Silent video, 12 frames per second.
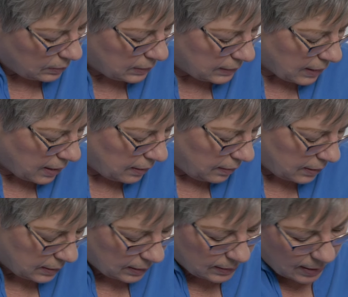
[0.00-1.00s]
decided that
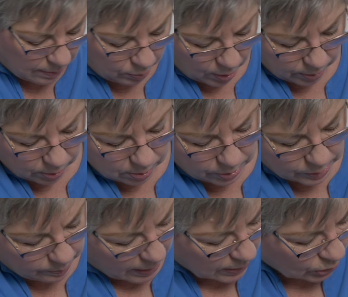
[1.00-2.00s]
since I brought her close
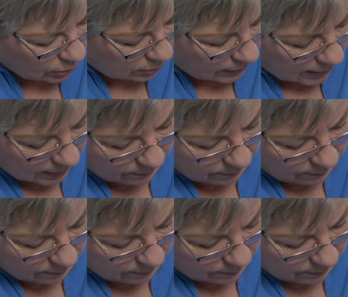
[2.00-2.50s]
by, she'll take